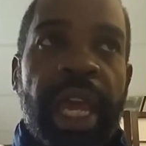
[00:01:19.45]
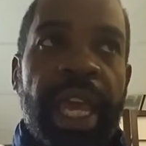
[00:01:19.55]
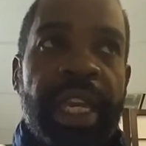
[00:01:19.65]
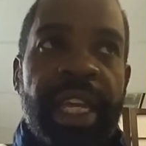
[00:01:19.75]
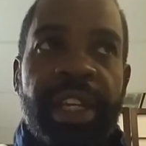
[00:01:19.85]

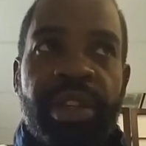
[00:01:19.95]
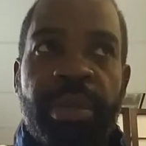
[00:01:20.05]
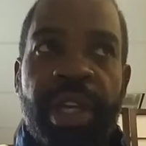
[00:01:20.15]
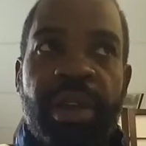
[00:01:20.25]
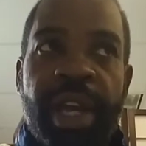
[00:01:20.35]
And that doesn't
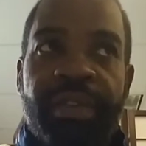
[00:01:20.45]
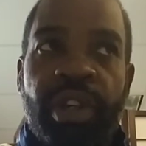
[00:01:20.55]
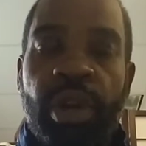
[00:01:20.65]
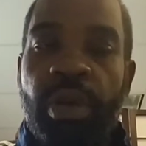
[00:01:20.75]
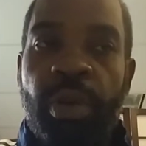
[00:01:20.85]
mean you have
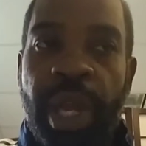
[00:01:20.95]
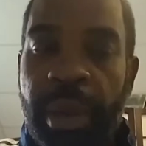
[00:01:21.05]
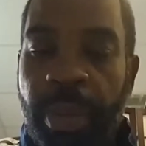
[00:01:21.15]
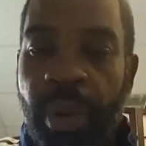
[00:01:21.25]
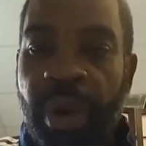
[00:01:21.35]
to know
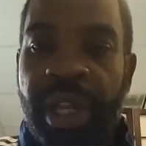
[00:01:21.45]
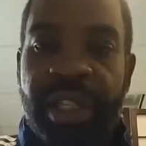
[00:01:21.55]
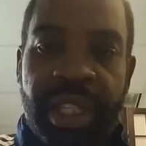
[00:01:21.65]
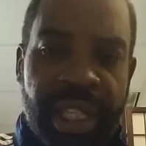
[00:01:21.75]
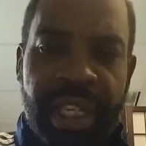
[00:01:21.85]

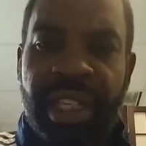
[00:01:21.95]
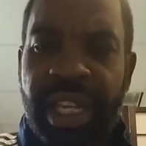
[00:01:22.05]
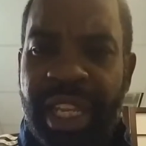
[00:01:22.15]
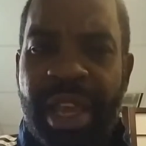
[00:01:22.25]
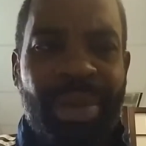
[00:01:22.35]
waypoints and things
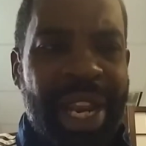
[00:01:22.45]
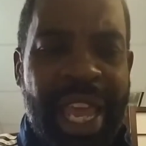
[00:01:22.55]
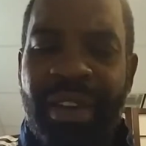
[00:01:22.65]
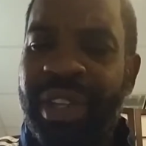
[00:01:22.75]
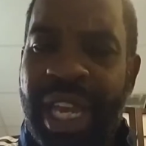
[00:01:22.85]
like that, but
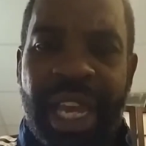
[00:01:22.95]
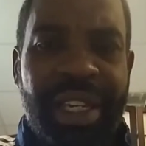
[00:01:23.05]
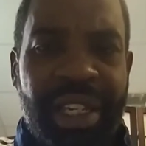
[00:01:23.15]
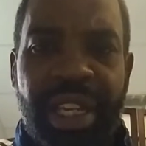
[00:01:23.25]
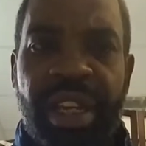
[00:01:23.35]
have an
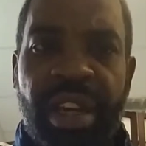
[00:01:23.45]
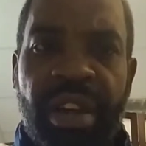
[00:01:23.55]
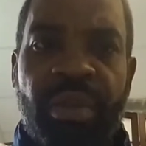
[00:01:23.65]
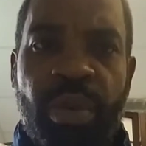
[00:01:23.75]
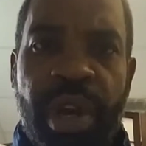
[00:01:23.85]
idea
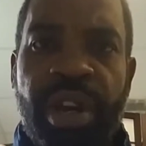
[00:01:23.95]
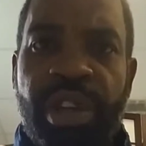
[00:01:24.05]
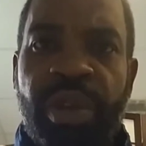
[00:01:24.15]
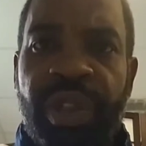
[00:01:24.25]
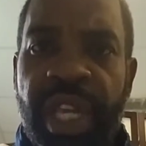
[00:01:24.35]
of where
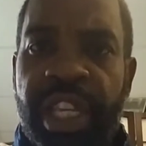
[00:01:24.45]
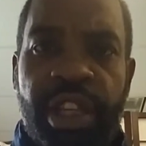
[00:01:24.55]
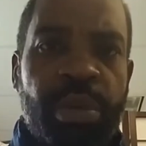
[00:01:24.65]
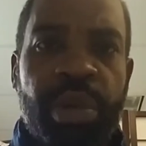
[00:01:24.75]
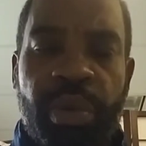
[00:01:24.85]
you think
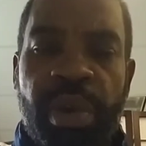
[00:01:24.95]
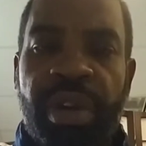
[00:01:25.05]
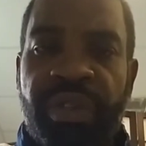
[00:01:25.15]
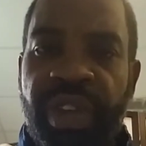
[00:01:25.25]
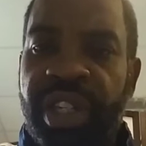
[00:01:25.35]
you would want
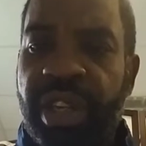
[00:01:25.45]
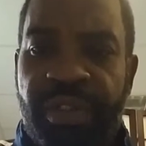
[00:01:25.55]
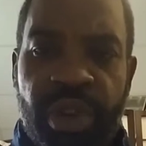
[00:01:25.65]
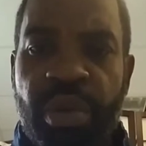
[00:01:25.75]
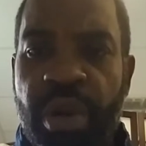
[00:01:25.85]
to fish
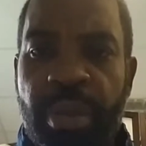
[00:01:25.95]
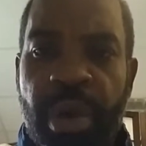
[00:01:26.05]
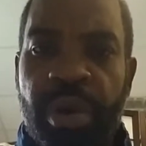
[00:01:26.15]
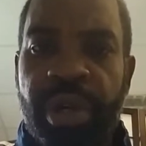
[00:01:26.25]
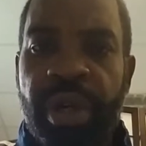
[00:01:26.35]
if you were a
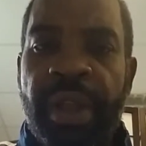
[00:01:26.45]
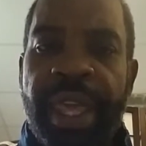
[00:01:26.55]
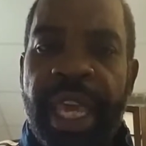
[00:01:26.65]
boater,